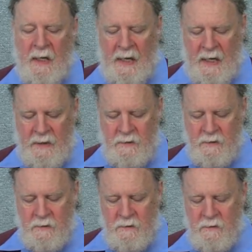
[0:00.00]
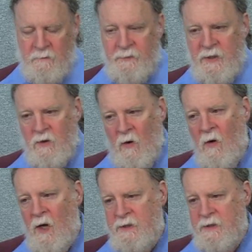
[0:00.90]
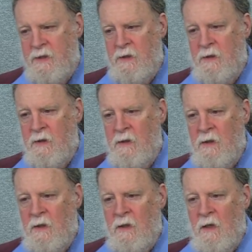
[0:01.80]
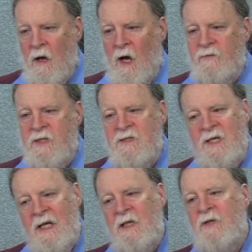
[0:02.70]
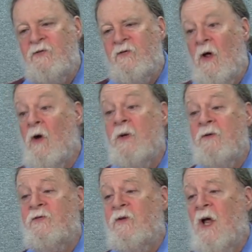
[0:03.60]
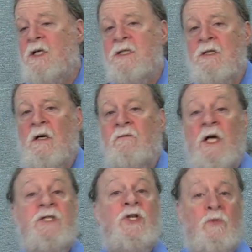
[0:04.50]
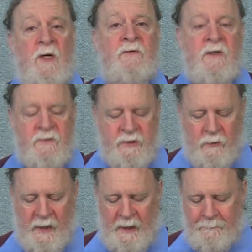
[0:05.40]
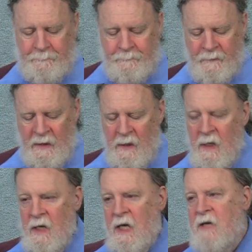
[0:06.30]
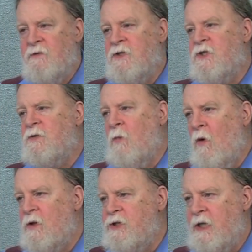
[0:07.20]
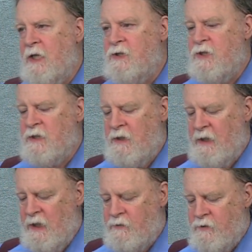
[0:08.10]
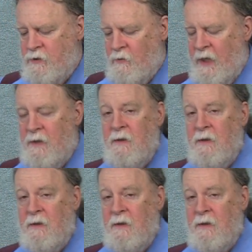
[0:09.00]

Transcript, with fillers: And because of the daily flow and flux of like derivatives trading, even small changes in the interest rate